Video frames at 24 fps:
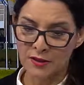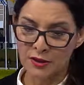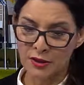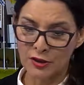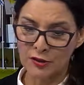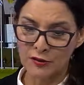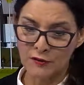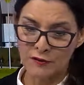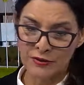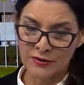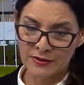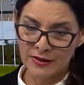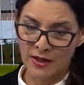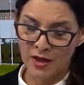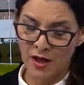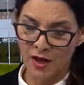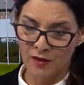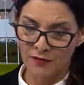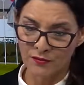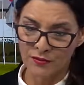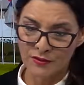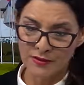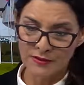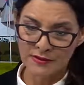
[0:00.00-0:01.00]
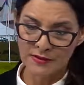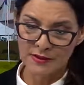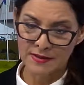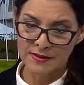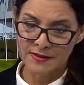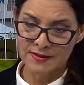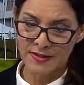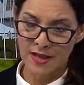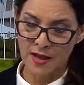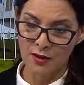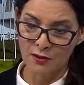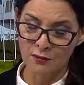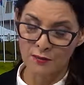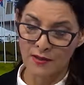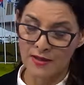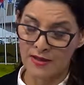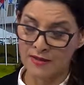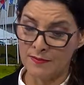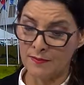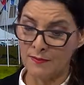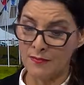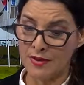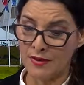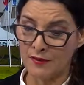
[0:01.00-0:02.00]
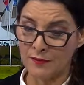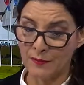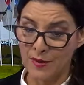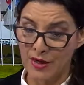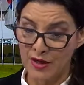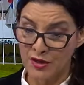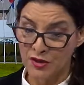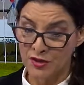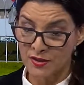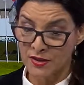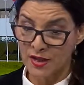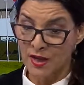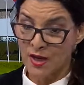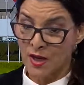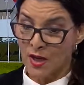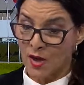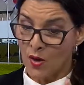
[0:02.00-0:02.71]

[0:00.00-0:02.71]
governing asylum and migration.